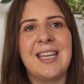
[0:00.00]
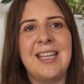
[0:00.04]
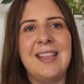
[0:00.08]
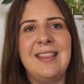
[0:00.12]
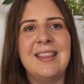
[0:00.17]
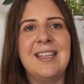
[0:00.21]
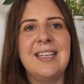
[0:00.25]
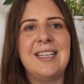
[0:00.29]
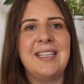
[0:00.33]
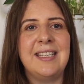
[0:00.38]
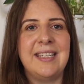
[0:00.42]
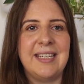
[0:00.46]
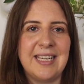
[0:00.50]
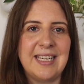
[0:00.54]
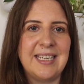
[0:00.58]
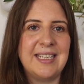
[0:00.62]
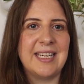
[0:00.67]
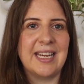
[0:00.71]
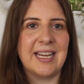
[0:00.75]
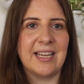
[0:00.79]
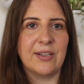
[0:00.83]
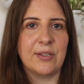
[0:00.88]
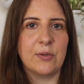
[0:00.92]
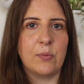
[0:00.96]
in the
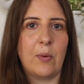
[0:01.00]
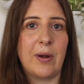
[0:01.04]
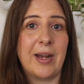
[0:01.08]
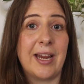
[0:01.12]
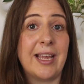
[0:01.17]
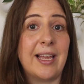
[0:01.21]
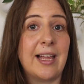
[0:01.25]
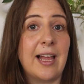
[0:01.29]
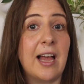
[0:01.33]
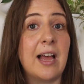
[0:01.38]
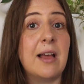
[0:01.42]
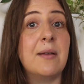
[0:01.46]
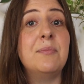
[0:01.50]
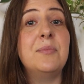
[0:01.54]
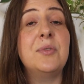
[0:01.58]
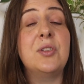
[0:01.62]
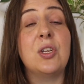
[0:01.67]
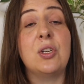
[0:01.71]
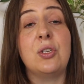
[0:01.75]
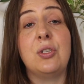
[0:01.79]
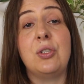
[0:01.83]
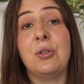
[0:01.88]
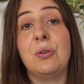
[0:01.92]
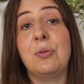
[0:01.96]
details when it
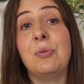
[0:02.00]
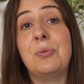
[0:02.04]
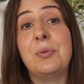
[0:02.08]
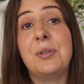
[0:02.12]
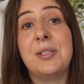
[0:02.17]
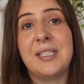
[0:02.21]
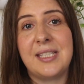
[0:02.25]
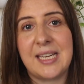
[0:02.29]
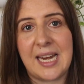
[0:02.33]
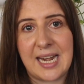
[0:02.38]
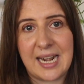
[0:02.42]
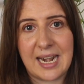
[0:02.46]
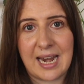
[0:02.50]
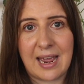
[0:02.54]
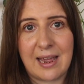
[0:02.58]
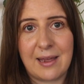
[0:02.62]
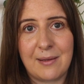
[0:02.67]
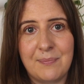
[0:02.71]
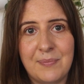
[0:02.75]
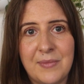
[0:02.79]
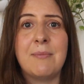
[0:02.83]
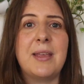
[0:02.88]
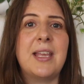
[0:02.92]
comes to data.